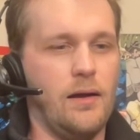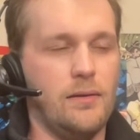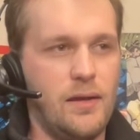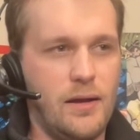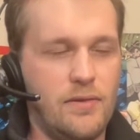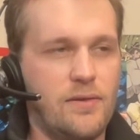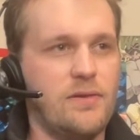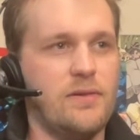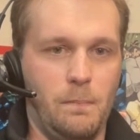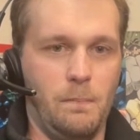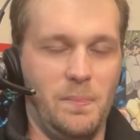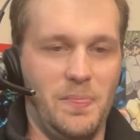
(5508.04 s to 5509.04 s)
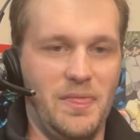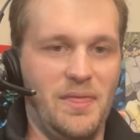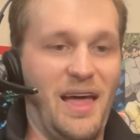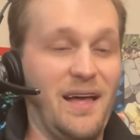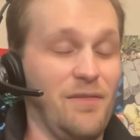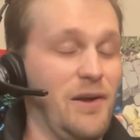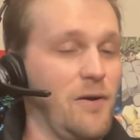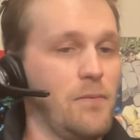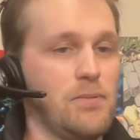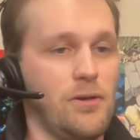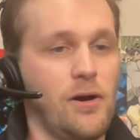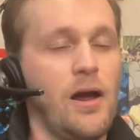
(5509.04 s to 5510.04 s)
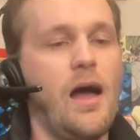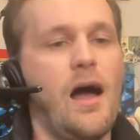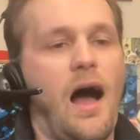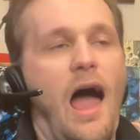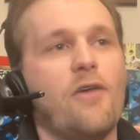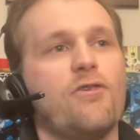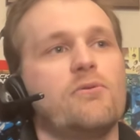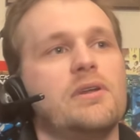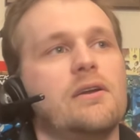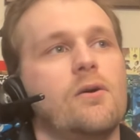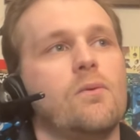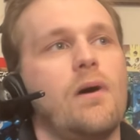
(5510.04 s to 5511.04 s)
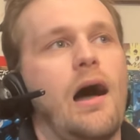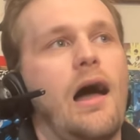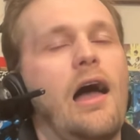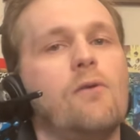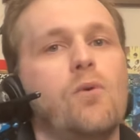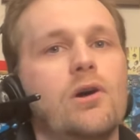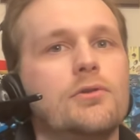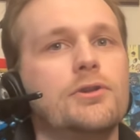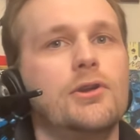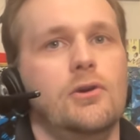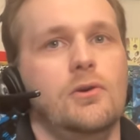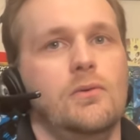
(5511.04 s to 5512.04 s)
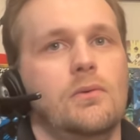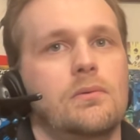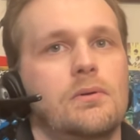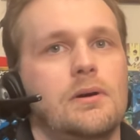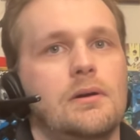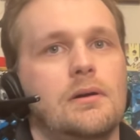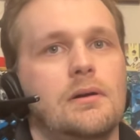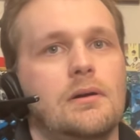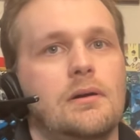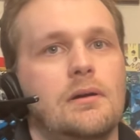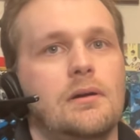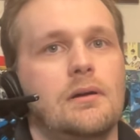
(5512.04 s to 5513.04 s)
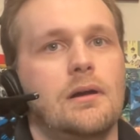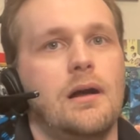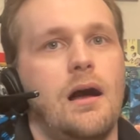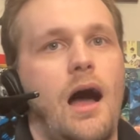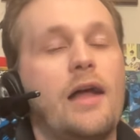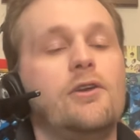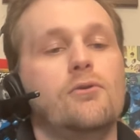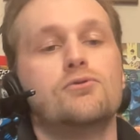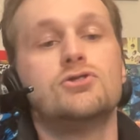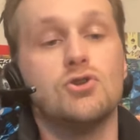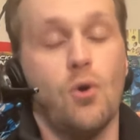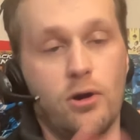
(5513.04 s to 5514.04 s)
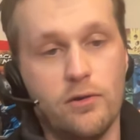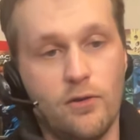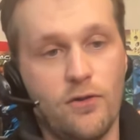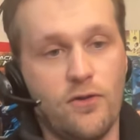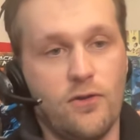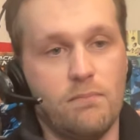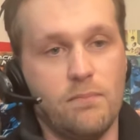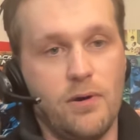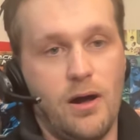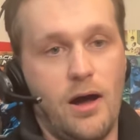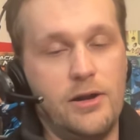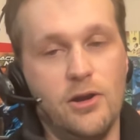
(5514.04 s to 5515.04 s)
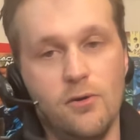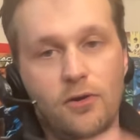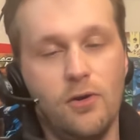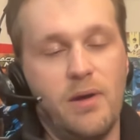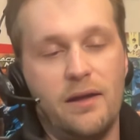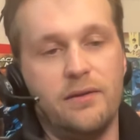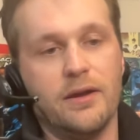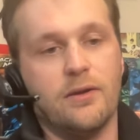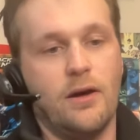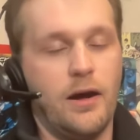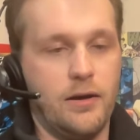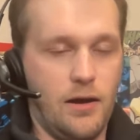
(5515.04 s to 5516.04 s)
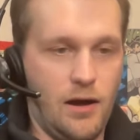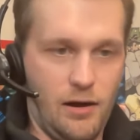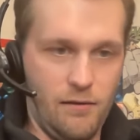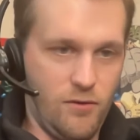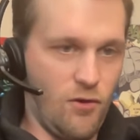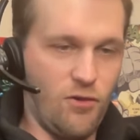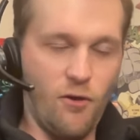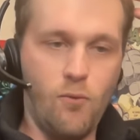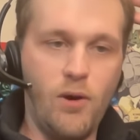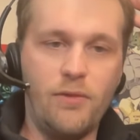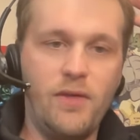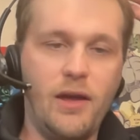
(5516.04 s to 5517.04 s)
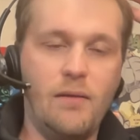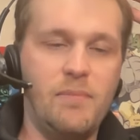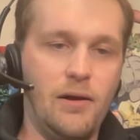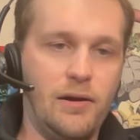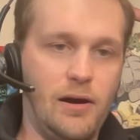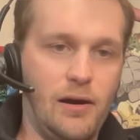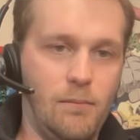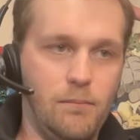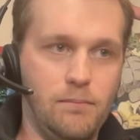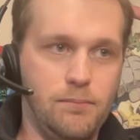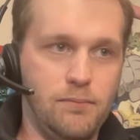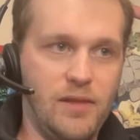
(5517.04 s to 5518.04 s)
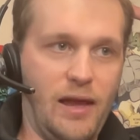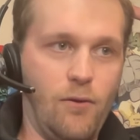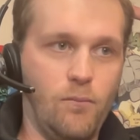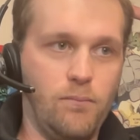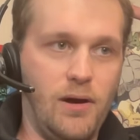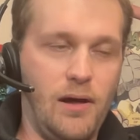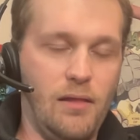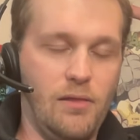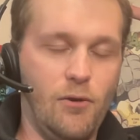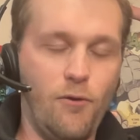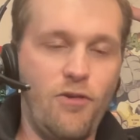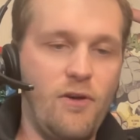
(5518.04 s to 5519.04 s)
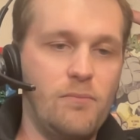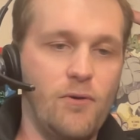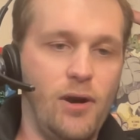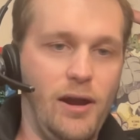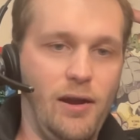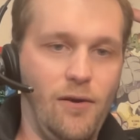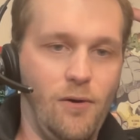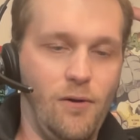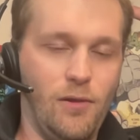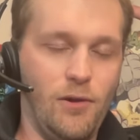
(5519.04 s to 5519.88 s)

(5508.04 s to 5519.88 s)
that's that. They're a blur. I also did a. I will do. I do shorts on YouTube and TikTok. Uh, just a quick thing about uh like a little summary or a little